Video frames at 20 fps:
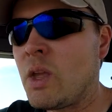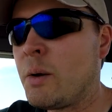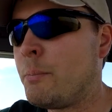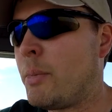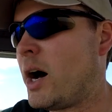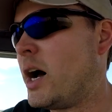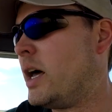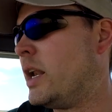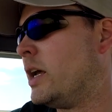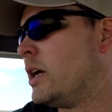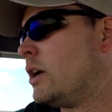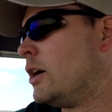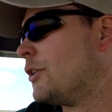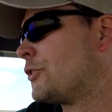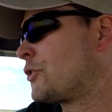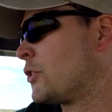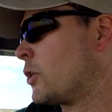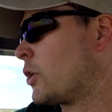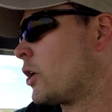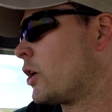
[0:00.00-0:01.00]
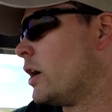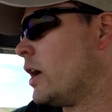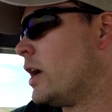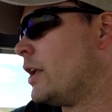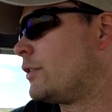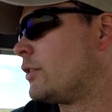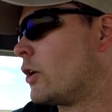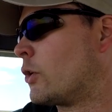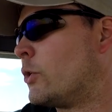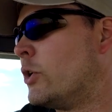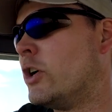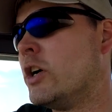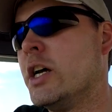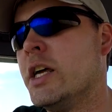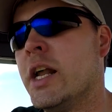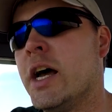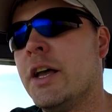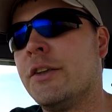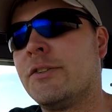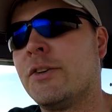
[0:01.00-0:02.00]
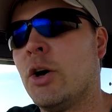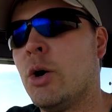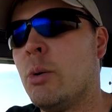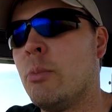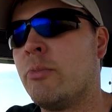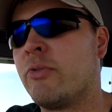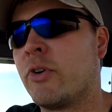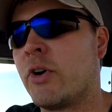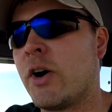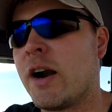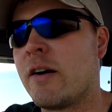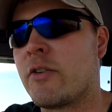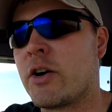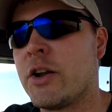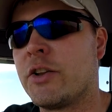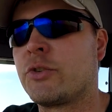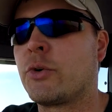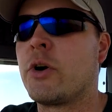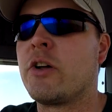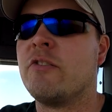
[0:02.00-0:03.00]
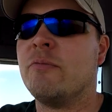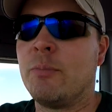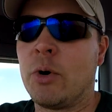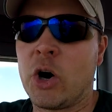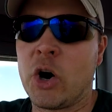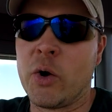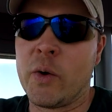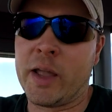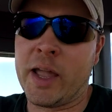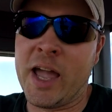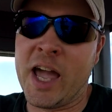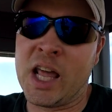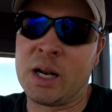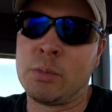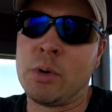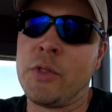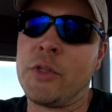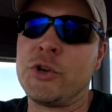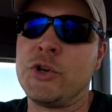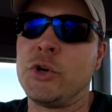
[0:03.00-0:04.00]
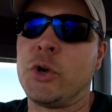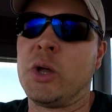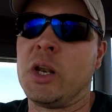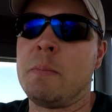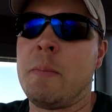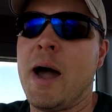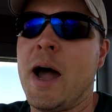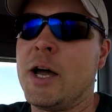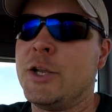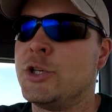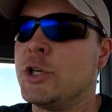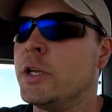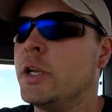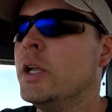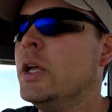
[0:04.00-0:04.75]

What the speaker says: but it also creates a really nice home for every sort of burrowing animal that you can imagine.